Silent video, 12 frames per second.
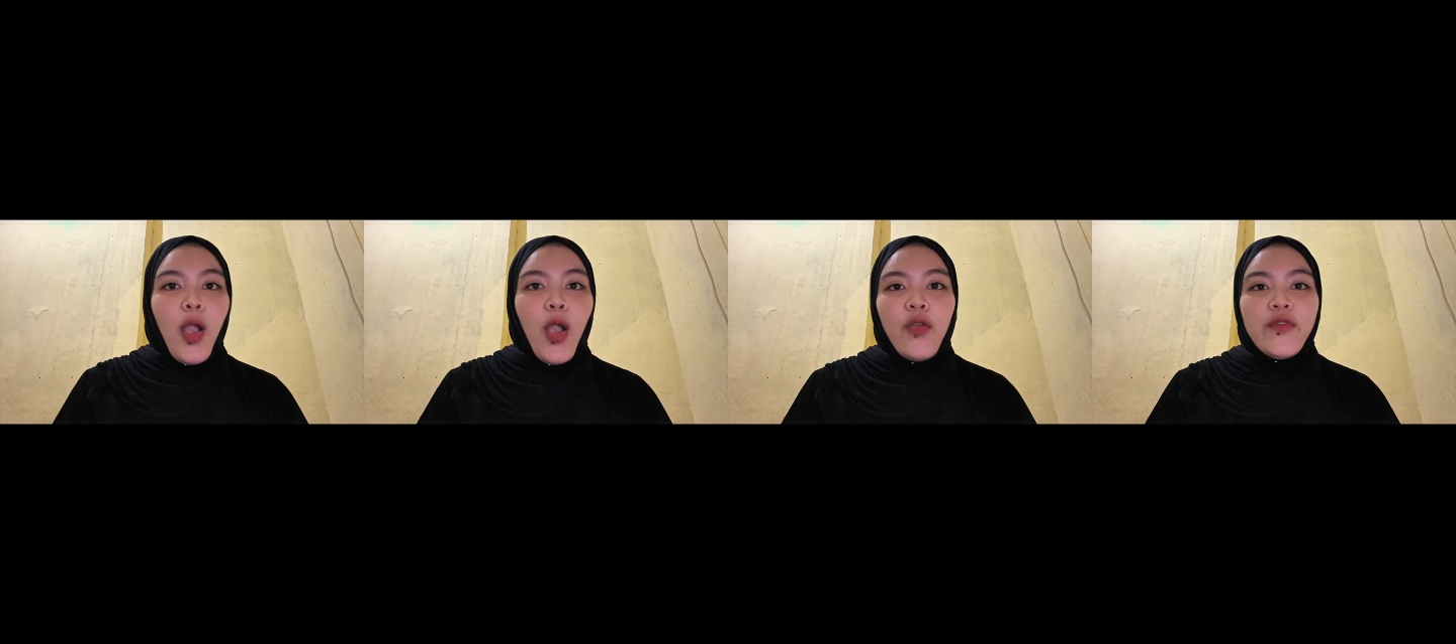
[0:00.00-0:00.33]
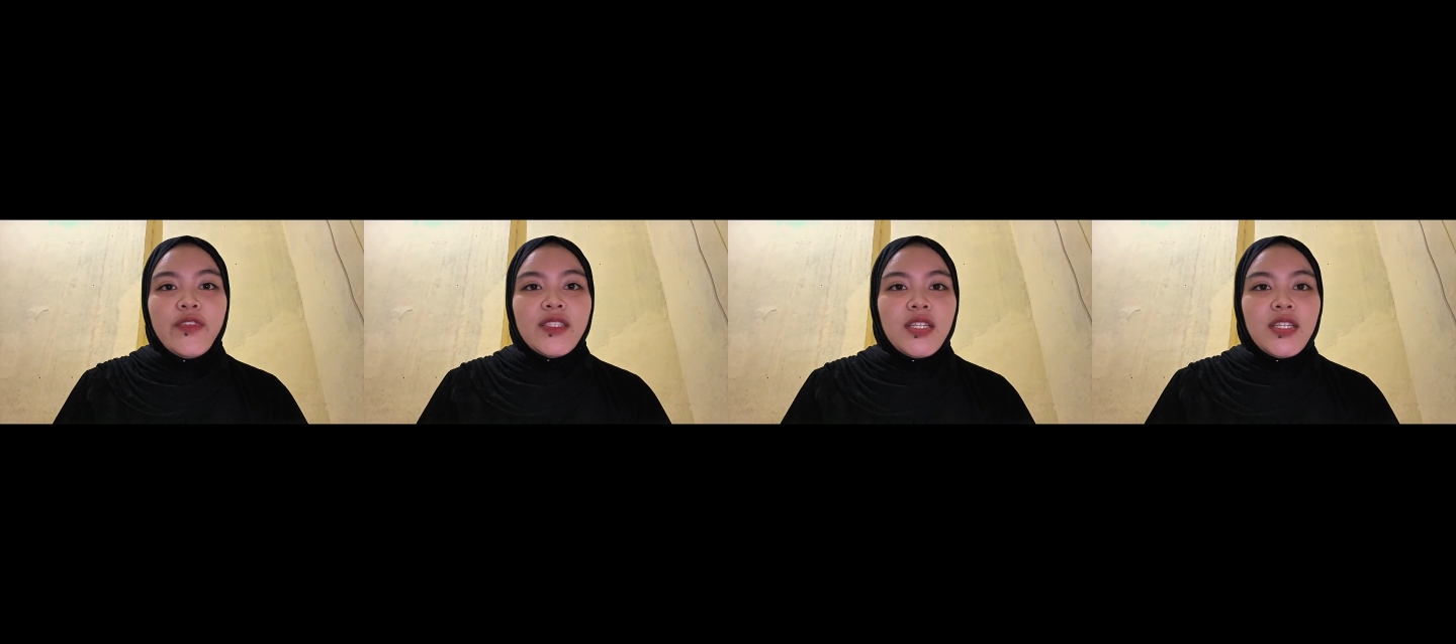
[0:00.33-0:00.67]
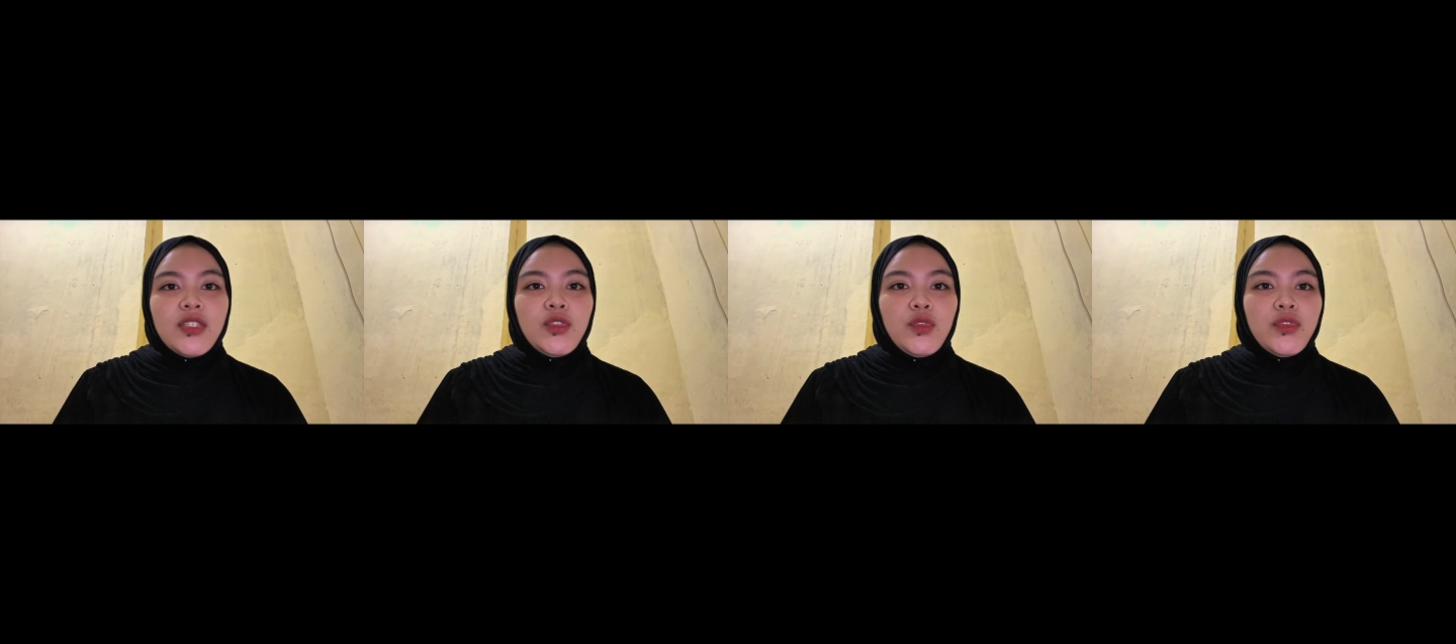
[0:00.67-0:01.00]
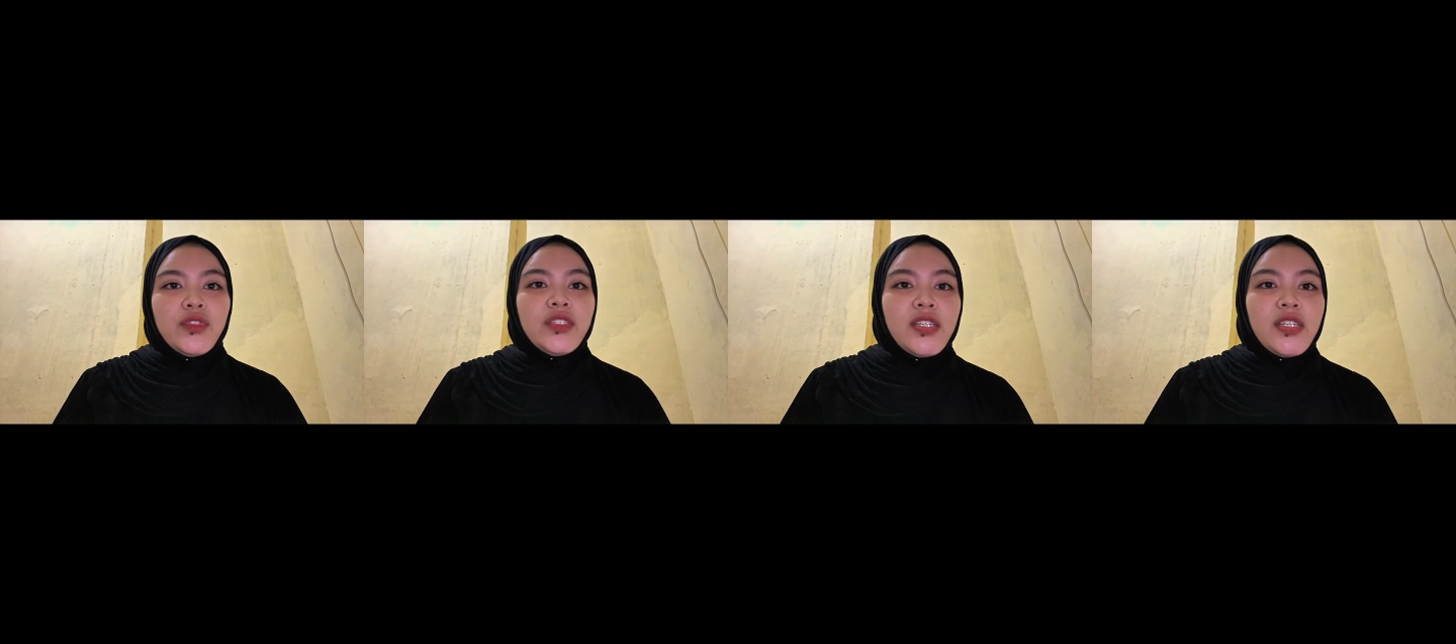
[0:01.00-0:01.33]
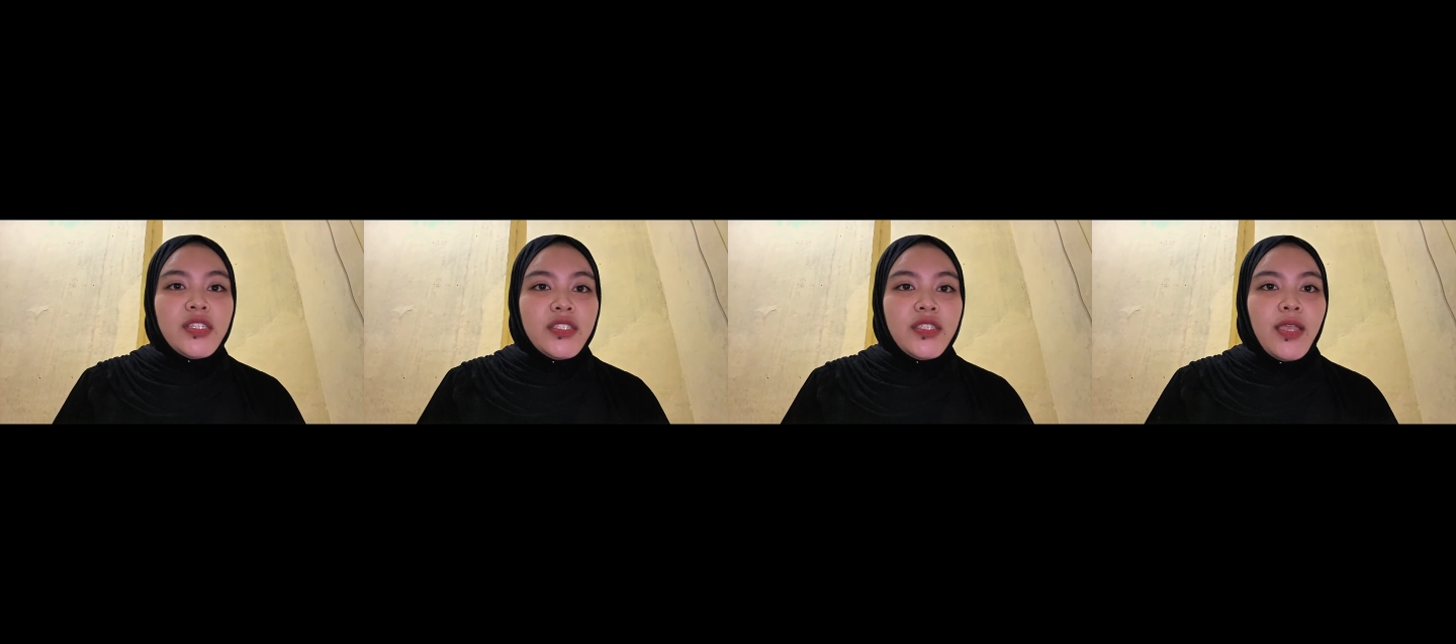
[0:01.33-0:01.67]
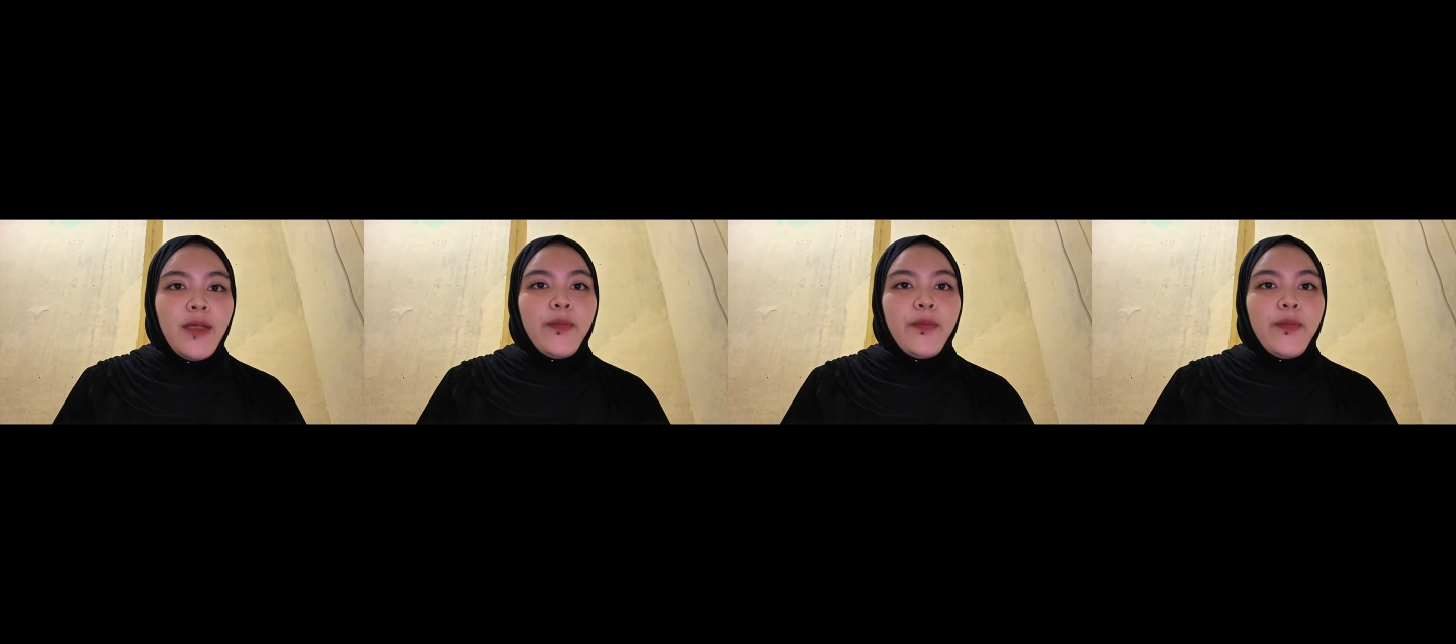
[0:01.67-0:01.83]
officers to search